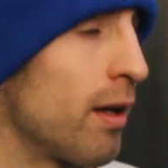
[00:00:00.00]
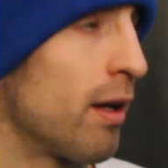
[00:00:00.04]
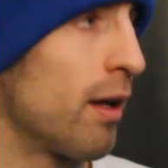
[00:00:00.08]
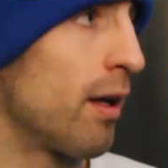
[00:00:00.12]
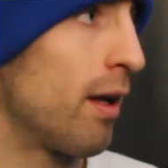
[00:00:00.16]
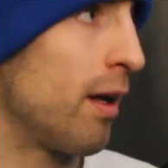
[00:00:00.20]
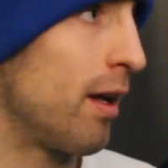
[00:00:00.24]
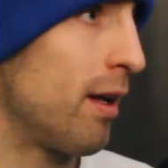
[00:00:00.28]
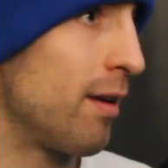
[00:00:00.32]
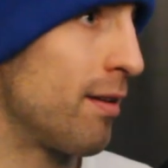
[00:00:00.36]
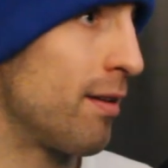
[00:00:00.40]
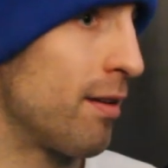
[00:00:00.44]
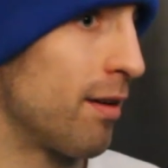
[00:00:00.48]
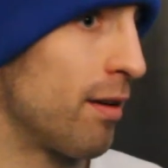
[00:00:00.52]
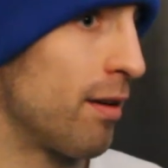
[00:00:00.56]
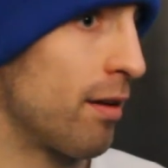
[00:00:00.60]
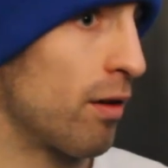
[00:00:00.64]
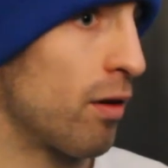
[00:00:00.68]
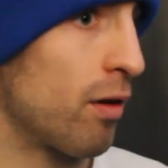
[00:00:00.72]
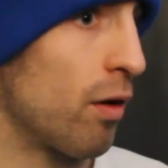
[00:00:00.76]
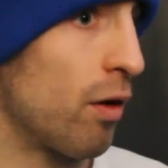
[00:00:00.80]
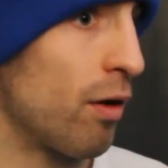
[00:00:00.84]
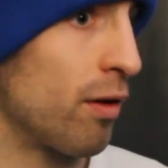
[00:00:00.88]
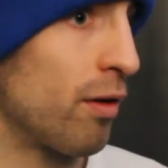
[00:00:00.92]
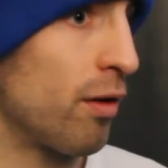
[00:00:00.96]
He's in,
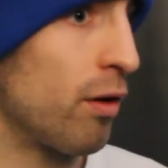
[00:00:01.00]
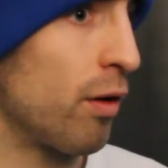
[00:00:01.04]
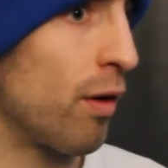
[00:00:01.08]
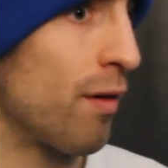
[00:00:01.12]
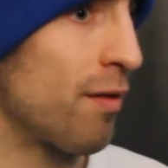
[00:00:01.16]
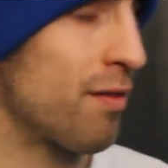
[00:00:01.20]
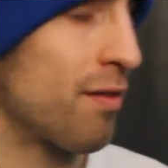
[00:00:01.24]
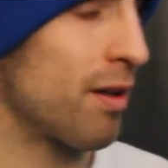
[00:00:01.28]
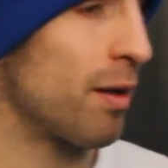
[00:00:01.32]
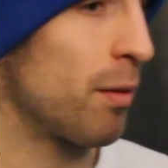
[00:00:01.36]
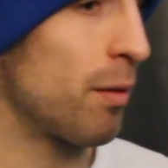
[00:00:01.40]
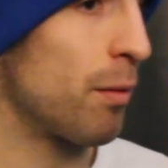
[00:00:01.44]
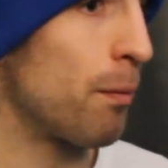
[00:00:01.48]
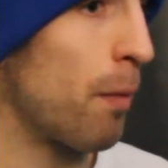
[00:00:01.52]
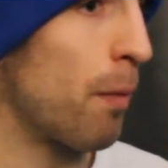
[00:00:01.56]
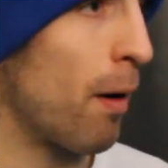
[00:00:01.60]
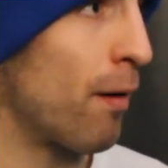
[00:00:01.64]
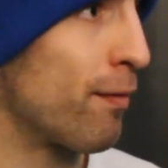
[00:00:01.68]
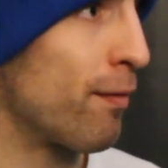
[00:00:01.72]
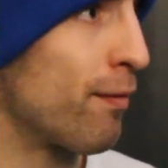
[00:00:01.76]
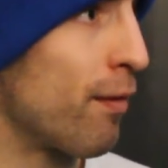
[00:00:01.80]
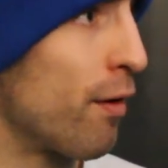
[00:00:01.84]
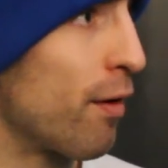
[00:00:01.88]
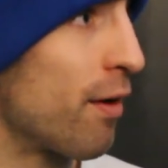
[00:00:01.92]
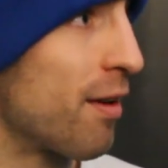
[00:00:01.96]
got in the UFC. We're
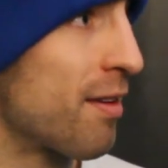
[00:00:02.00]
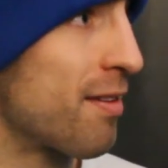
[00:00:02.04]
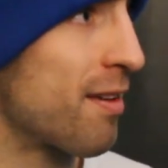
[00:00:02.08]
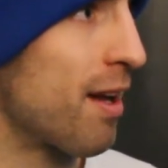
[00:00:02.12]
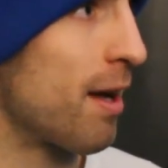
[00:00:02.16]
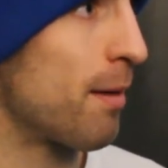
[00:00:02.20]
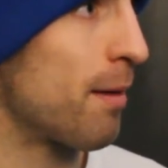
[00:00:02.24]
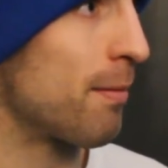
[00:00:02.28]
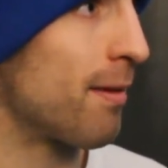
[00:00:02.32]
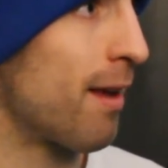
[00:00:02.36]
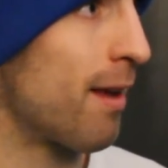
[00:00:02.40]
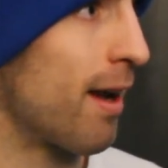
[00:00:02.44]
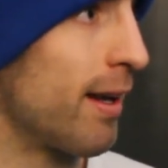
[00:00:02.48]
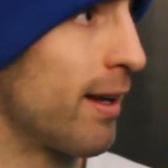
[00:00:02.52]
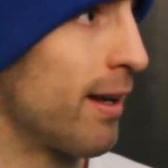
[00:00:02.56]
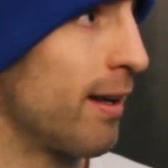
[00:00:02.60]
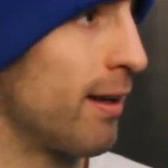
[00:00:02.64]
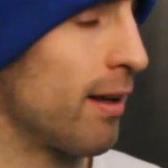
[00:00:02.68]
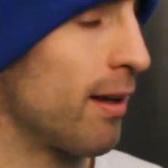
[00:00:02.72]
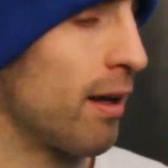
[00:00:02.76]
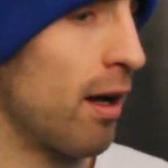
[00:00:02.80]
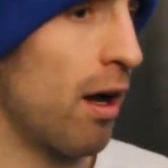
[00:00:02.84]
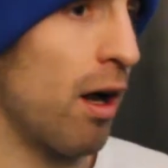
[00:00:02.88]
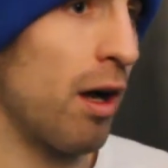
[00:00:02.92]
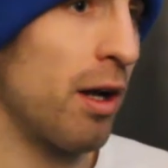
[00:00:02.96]
both fighting the same date,
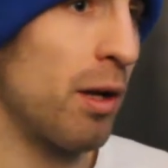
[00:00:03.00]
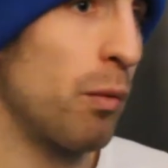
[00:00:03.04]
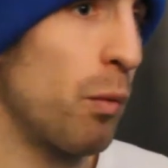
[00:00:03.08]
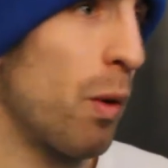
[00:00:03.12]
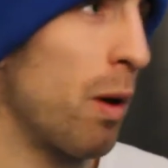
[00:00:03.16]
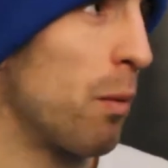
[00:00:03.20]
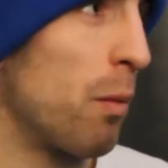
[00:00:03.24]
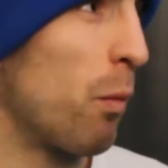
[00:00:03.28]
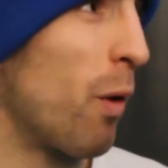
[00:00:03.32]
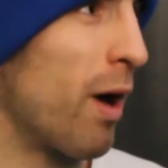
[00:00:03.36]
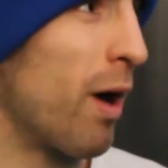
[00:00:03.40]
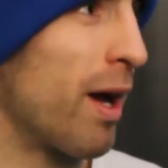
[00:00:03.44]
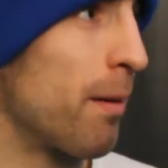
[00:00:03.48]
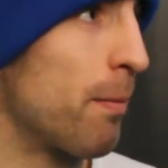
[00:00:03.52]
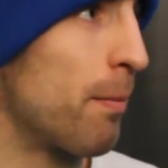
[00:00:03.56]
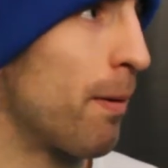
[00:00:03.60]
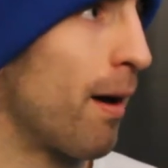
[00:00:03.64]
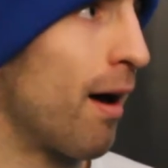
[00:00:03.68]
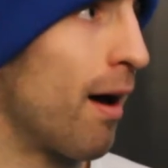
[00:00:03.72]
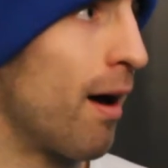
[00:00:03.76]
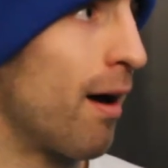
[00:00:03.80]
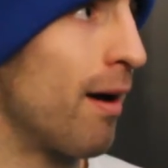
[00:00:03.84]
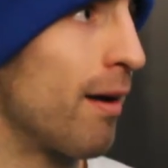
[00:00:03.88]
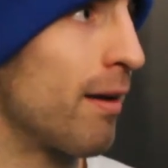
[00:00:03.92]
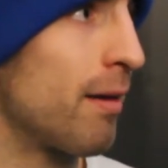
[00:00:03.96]
only one weight
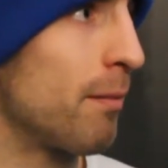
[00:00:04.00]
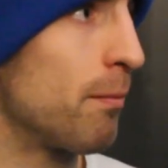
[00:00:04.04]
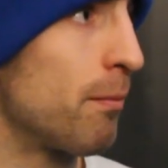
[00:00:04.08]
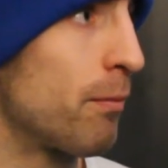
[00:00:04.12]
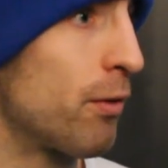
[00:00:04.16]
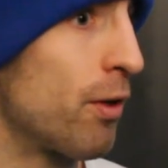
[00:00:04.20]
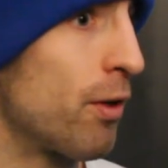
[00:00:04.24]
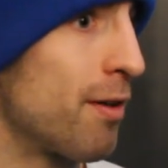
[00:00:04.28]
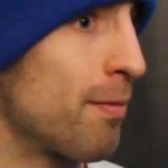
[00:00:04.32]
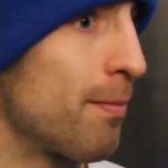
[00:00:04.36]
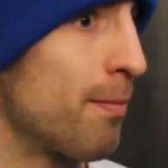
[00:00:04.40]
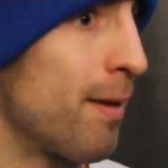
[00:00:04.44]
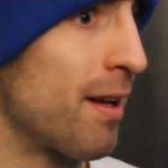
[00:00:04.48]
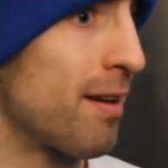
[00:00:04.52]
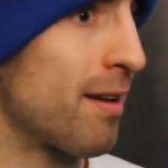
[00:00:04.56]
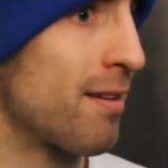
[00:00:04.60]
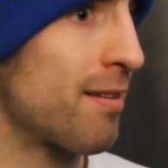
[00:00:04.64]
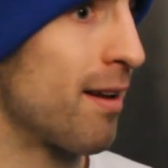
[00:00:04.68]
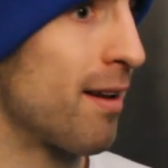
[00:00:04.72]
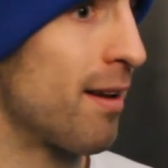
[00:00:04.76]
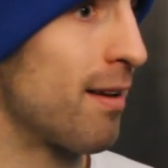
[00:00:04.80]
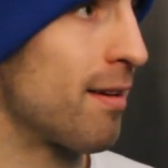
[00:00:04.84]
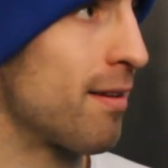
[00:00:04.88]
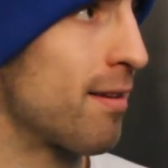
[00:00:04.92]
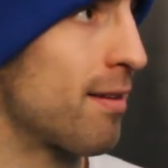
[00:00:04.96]
apart. Just makes
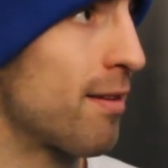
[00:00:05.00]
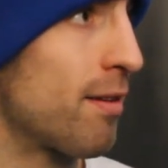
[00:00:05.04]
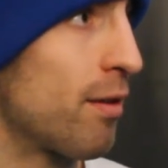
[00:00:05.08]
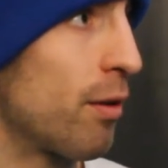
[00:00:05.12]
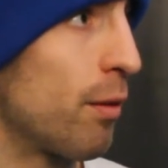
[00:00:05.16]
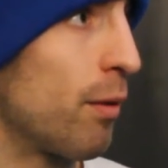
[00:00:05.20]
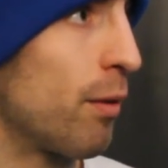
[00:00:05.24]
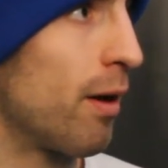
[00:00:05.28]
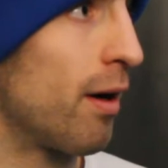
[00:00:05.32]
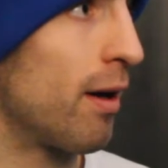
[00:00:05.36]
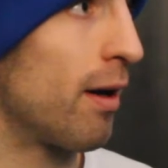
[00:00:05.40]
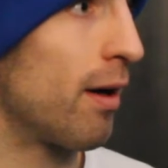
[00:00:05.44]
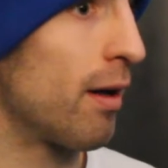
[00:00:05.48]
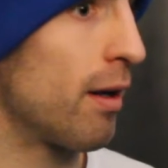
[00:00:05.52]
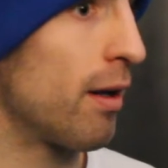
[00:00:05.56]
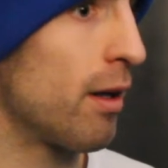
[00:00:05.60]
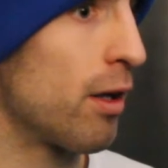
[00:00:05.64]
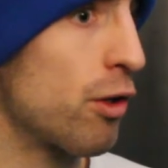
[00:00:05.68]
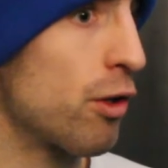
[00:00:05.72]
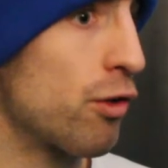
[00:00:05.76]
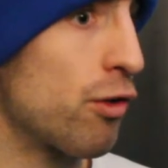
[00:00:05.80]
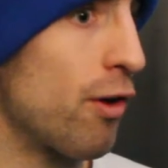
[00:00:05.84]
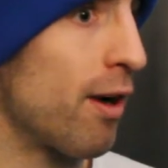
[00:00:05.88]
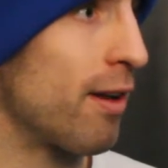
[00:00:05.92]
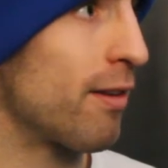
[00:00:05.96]
sense to uh,
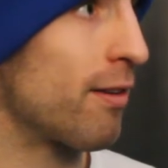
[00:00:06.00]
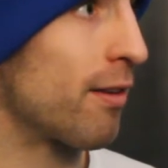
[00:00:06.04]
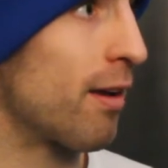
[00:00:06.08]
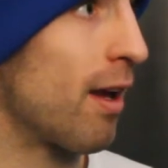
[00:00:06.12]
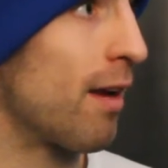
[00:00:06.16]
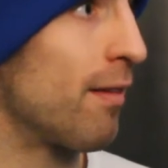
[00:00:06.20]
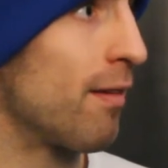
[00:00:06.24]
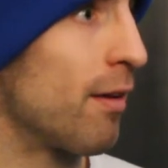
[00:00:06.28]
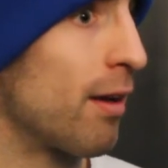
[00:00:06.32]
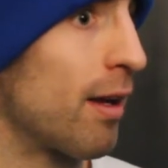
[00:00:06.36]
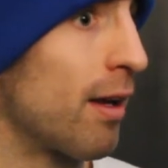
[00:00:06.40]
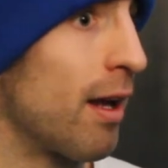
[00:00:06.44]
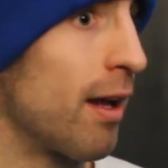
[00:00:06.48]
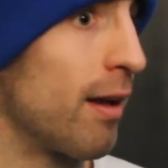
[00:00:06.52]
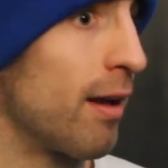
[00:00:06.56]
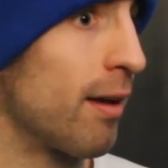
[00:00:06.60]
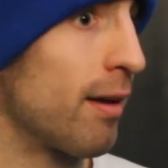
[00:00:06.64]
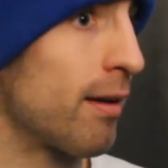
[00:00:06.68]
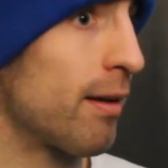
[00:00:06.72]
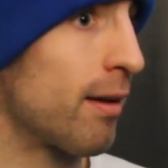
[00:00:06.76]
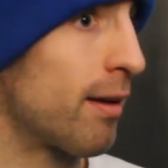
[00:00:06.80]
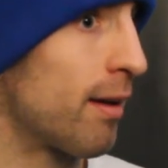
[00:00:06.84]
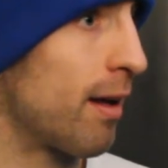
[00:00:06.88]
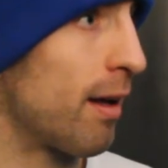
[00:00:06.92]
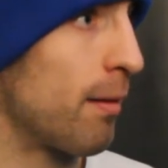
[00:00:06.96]
train together and get
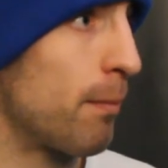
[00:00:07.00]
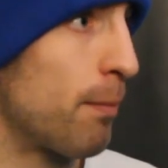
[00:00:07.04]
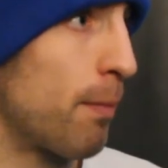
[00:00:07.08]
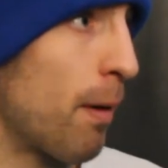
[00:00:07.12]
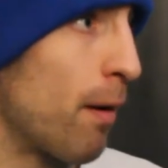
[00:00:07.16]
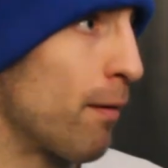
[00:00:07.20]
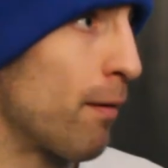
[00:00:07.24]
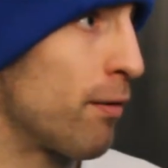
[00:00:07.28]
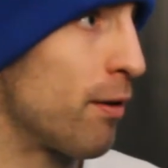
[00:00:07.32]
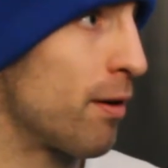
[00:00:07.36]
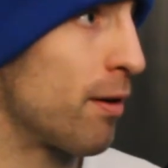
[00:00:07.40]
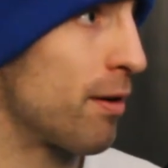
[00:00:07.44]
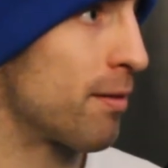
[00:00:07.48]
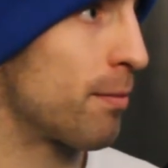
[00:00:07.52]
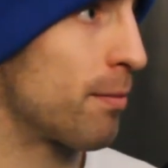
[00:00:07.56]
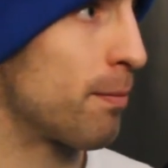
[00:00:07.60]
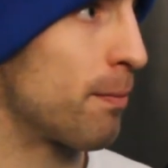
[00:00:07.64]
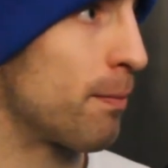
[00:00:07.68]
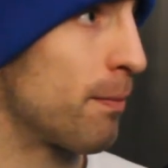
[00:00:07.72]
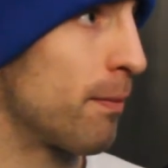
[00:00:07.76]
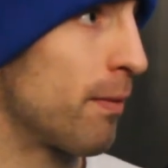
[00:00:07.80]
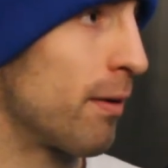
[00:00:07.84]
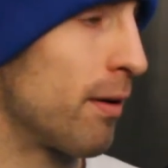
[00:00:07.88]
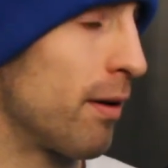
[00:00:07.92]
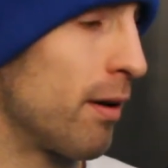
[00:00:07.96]
get both his
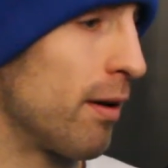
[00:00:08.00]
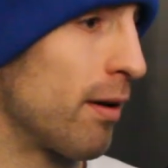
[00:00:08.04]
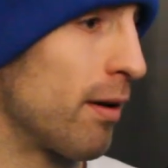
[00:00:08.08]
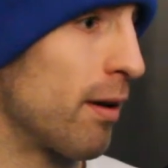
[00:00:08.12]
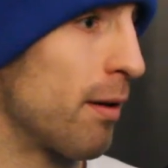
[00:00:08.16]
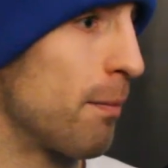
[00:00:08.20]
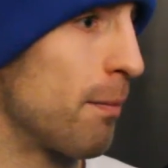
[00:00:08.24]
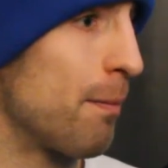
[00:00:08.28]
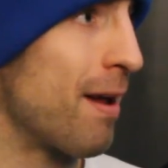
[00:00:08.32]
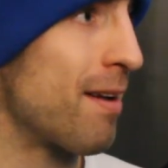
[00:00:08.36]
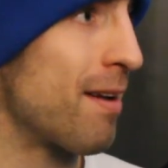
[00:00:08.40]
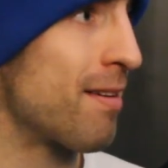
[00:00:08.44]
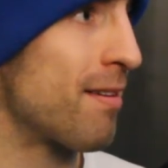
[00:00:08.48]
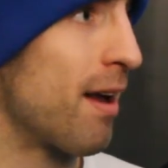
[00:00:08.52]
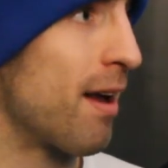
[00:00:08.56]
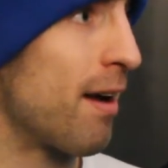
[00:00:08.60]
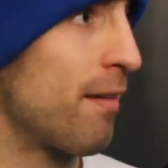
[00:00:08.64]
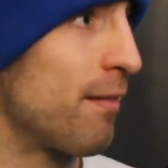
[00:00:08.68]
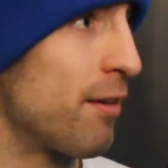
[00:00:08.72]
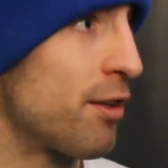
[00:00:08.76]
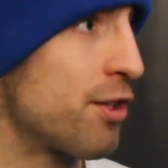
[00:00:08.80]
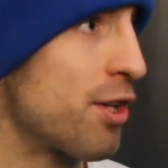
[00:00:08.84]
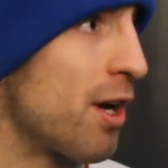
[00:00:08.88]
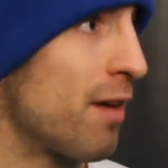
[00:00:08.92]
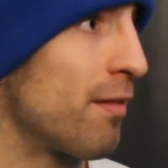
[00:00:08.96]
like the best out
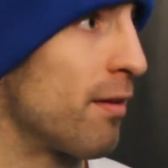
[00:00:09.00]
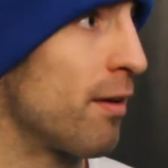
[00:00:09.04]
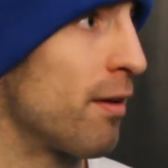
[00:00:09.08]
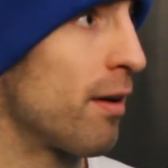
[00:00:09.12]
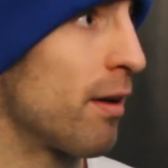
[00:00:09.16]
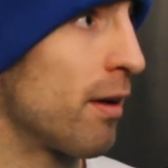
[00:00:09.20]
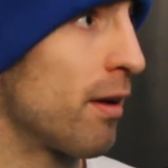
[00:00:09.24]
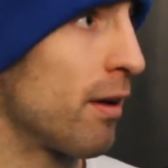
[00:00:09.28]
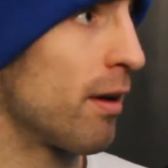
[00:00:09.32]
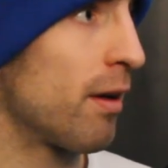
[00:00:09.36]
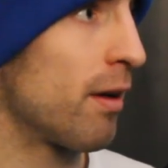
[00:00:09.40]
of each other.